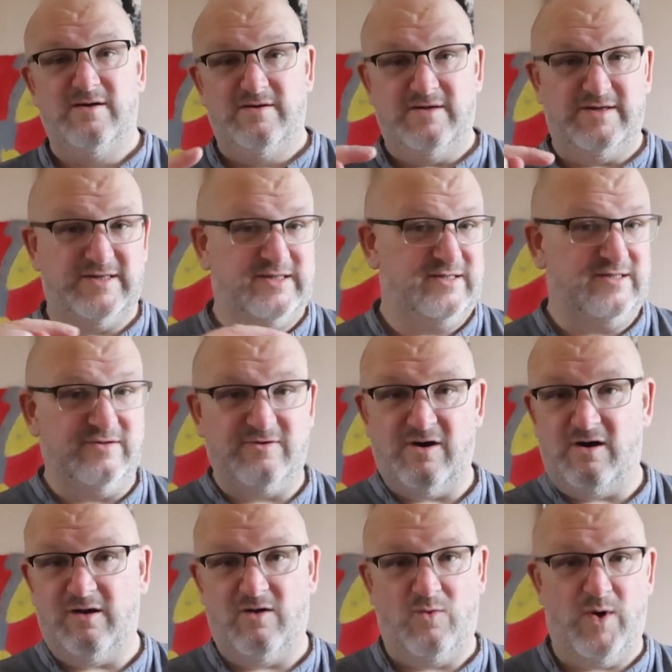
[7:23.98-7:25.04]
I've still got
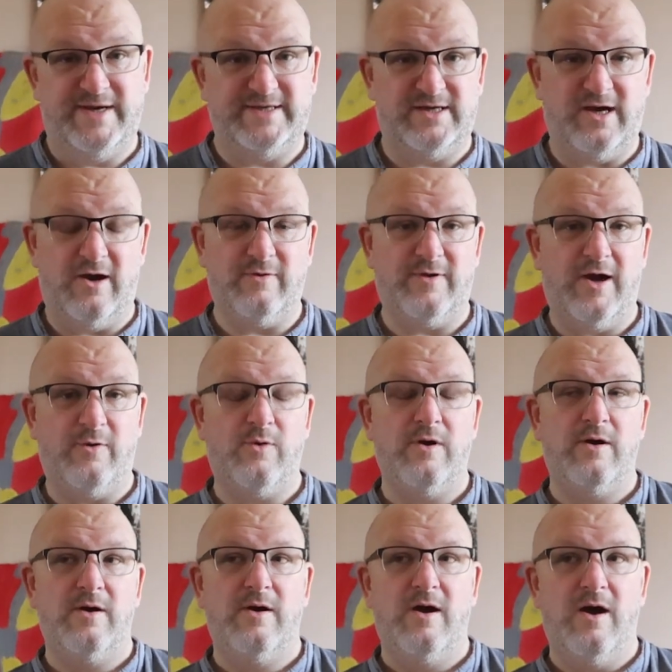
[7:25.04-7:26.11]
a long way to go though.
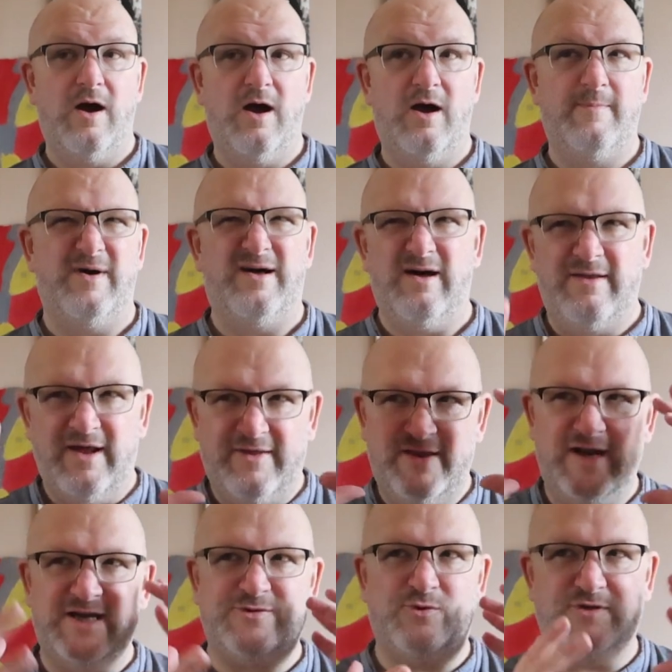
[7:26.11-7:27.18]
And I think
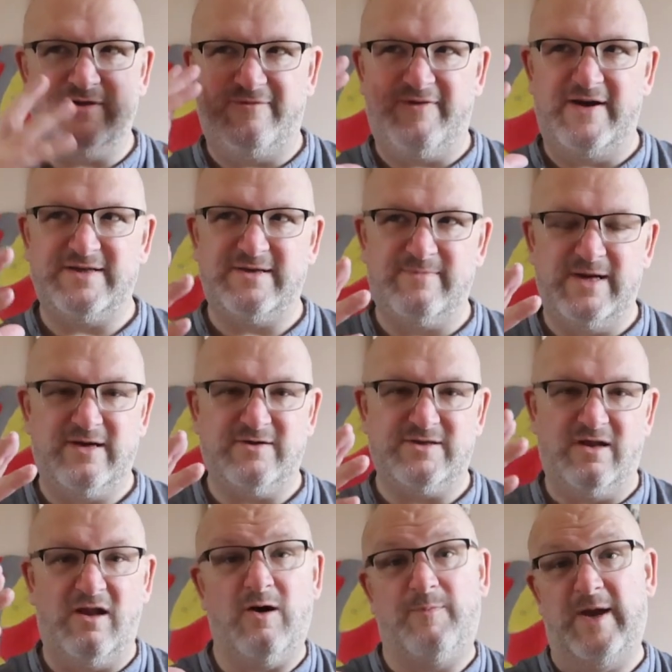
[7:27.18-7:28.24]
that's what's affecting me, because
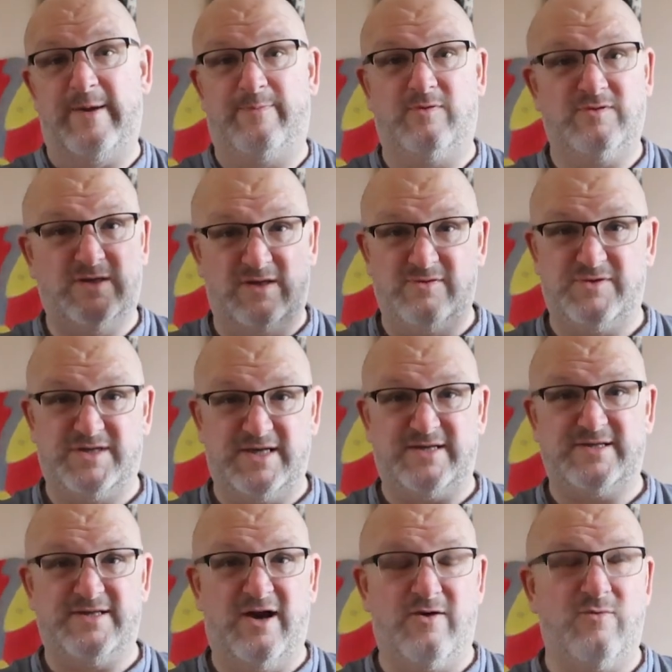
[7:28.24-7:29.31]
a lot of people, to lose 6
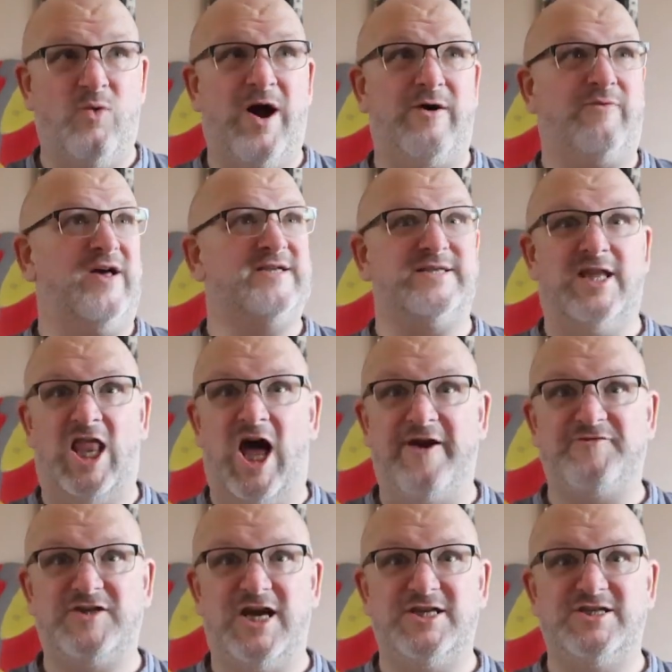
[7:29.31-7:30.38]
stone, wow, that's
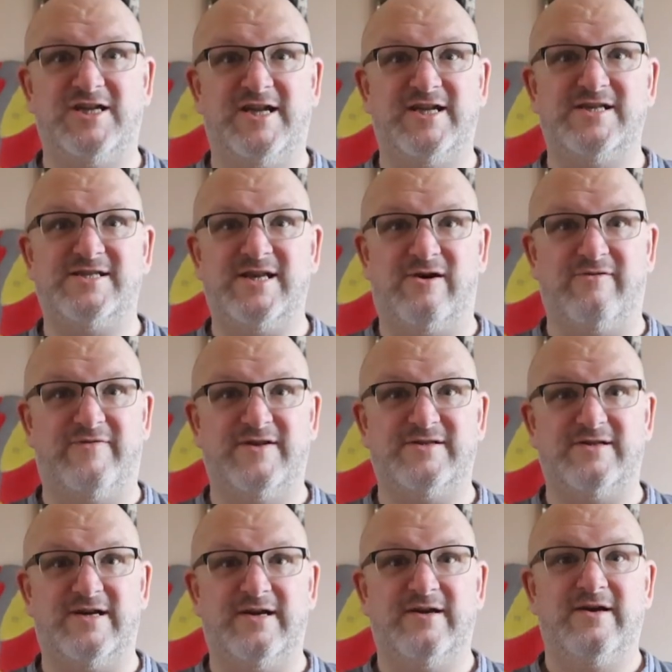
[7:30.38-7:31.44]
life-changing in itself,
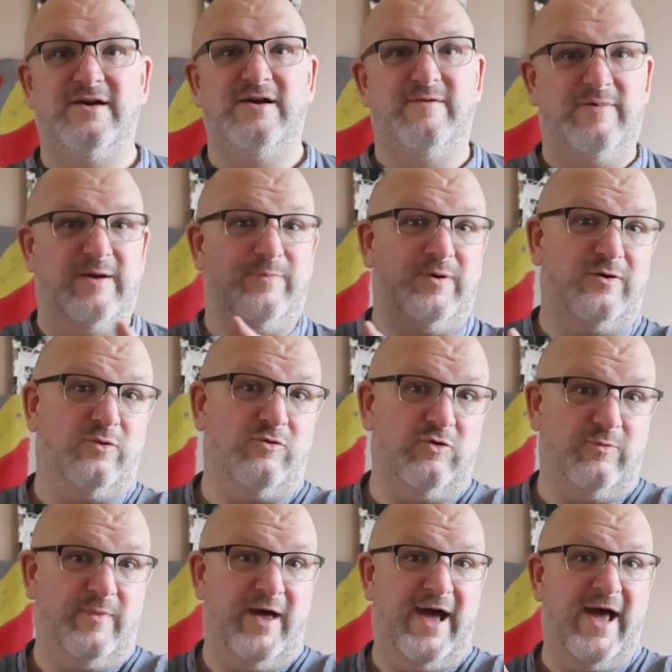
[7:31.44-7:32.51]
isn't it? People who are
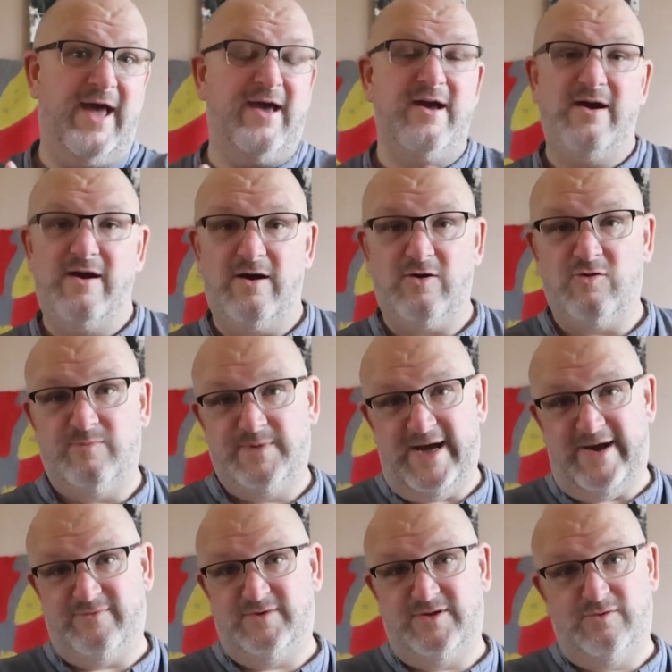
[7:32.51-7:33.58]
up there and come
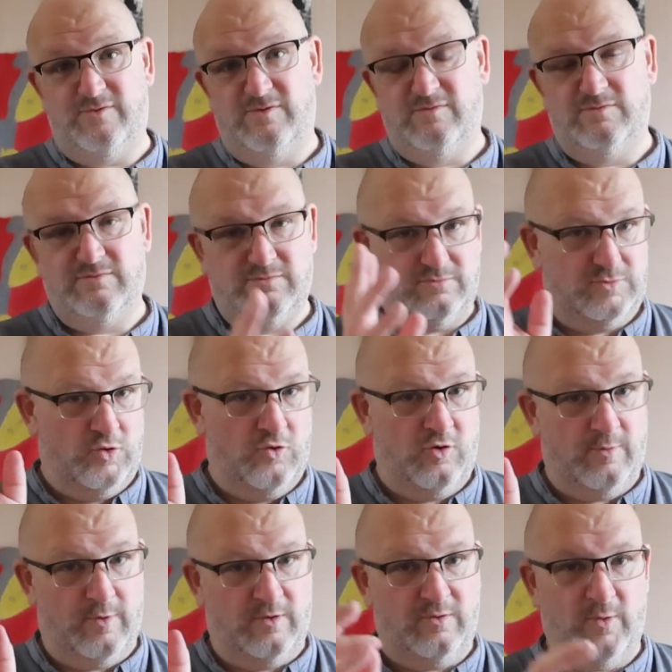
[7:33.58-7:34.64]
down to
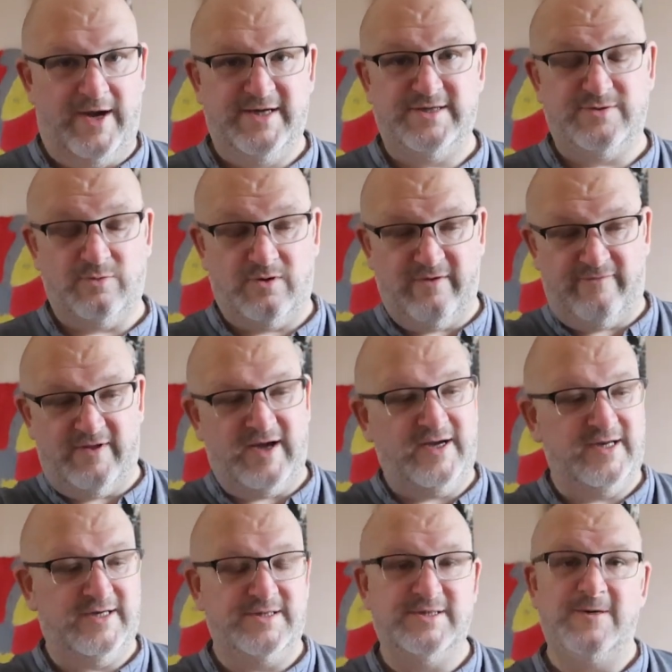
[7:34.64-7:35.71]
normal weights, whatever that
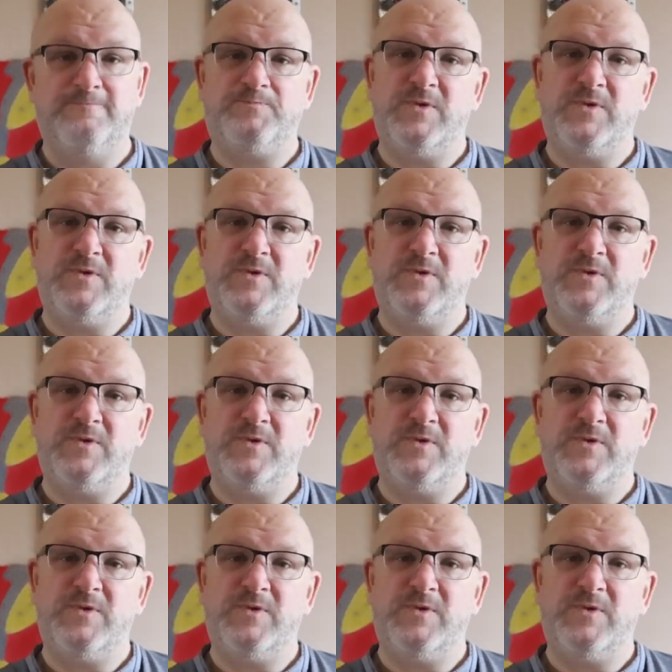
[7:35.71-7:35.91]
is,